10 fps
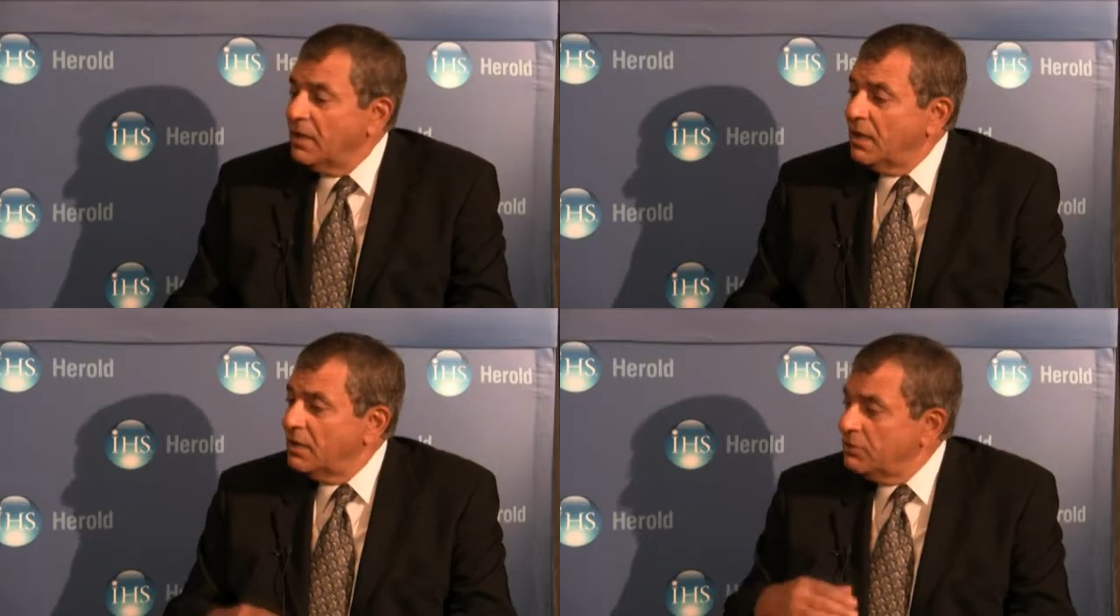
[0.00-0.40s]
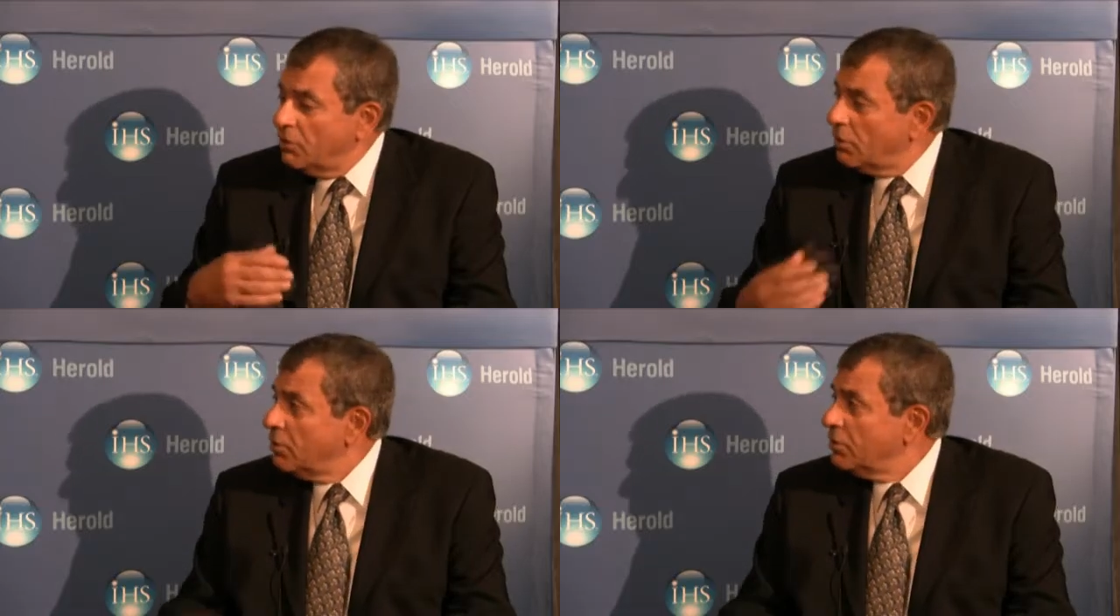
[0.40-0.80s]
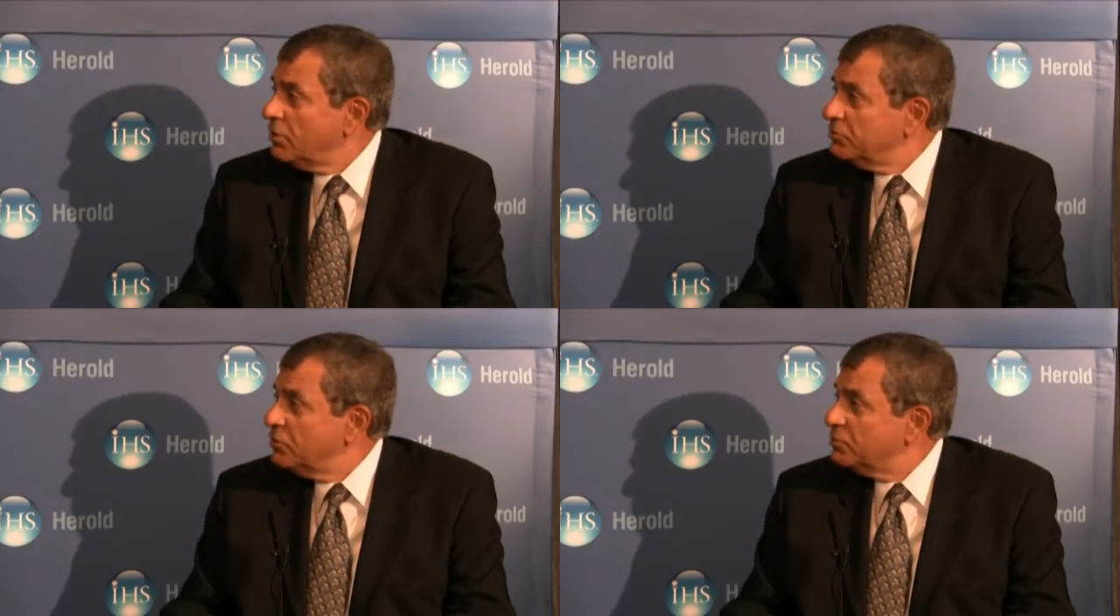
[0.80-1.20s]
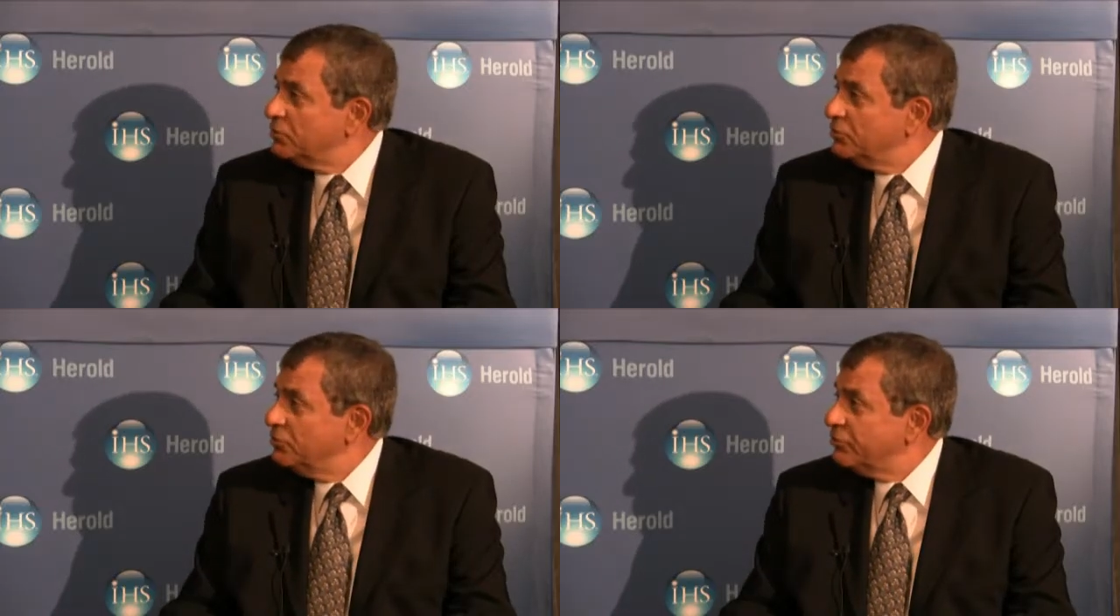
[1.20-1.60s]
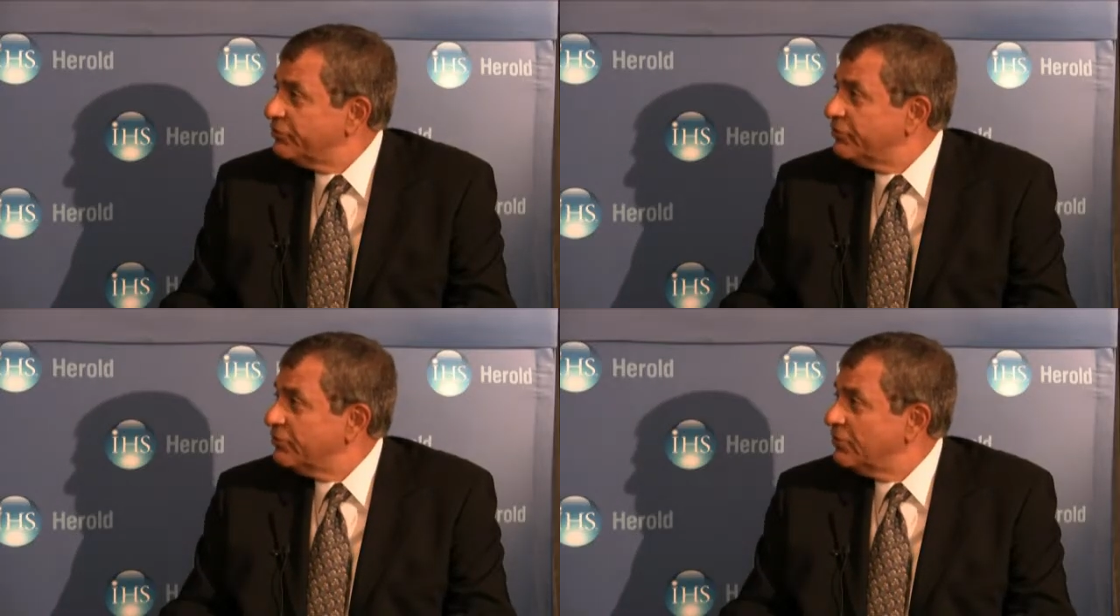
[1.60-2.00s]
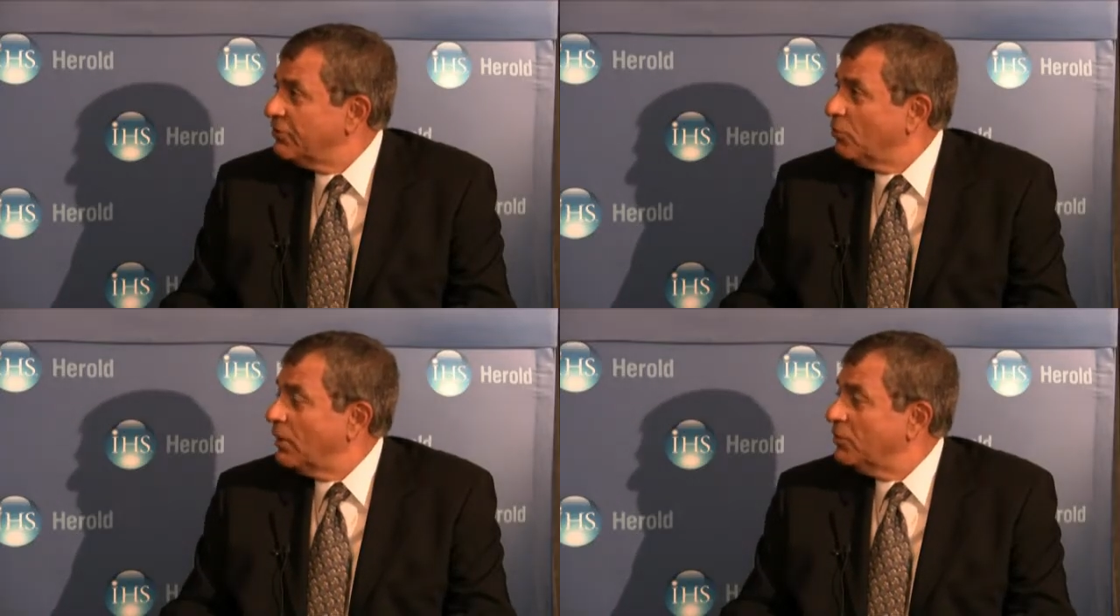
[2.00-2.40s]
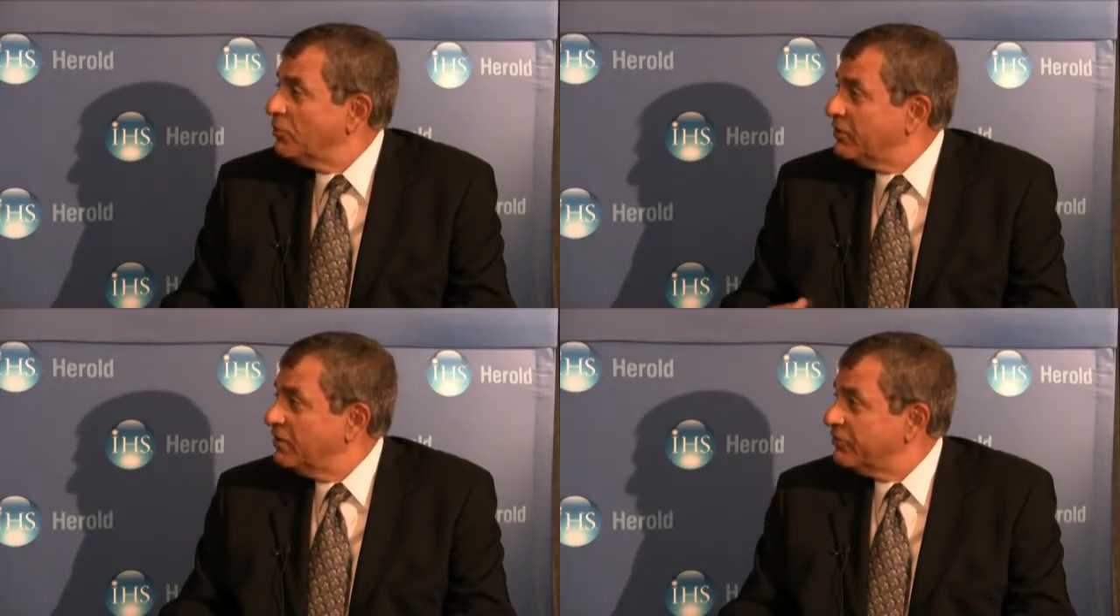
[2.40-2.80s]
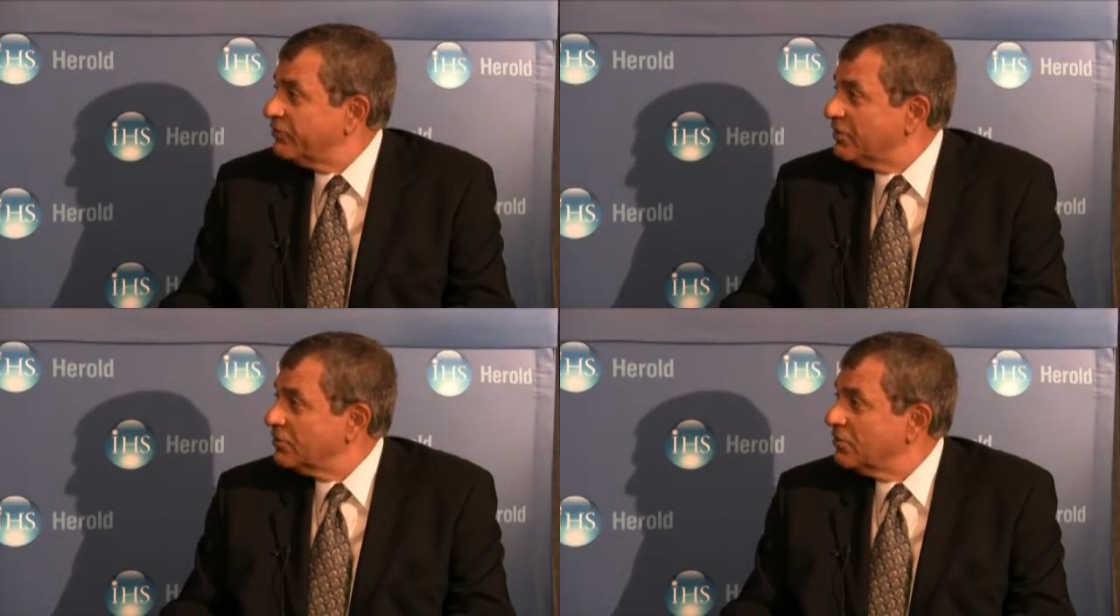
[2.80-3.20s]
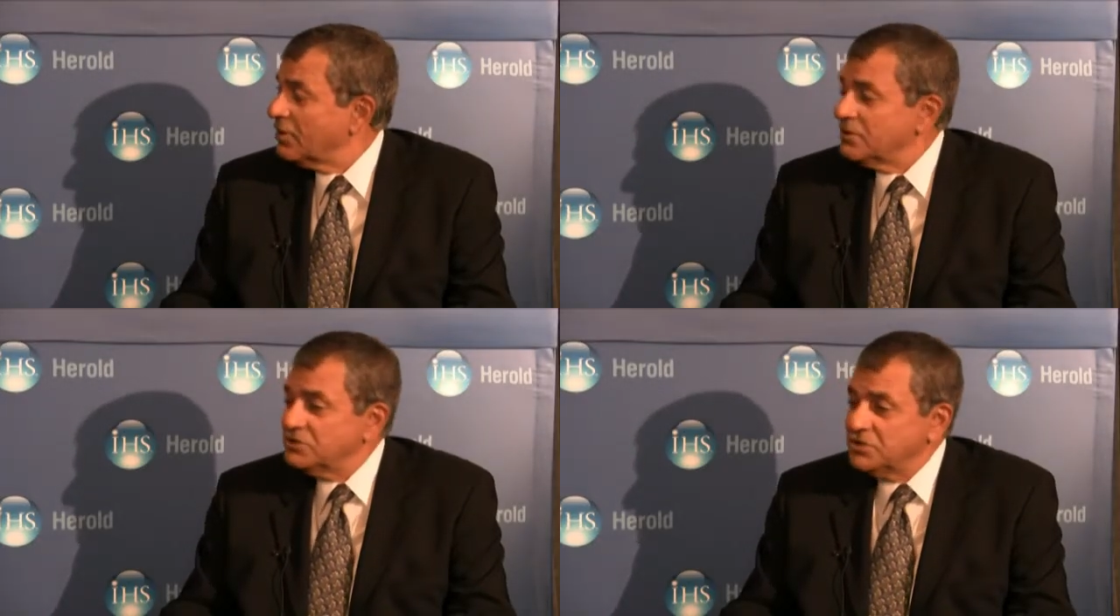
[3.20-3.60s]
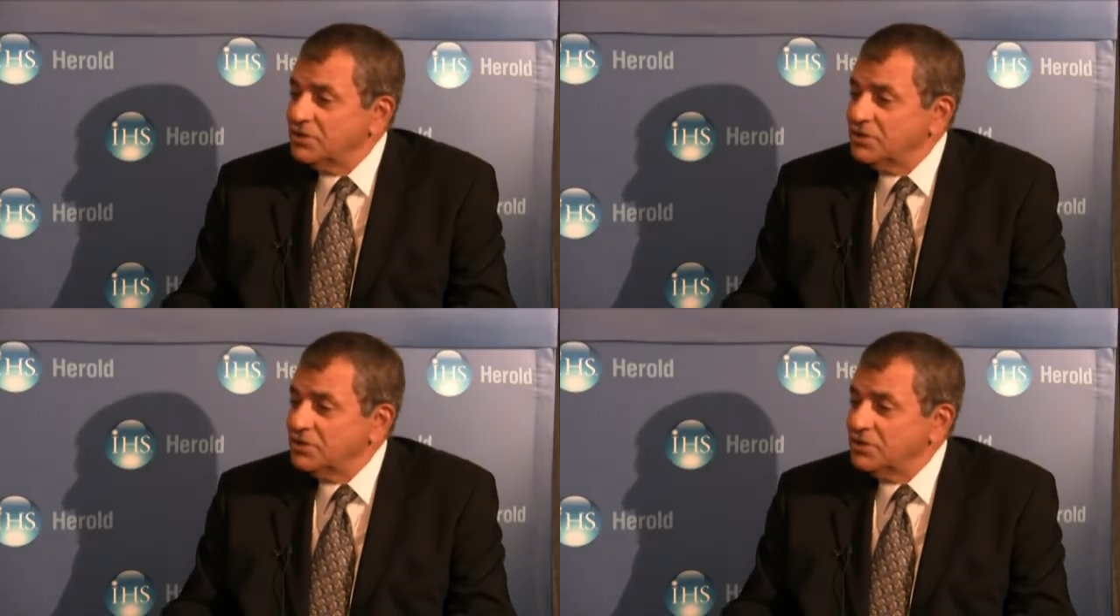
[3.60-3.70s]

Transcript: And the longer you produce the well with this technology,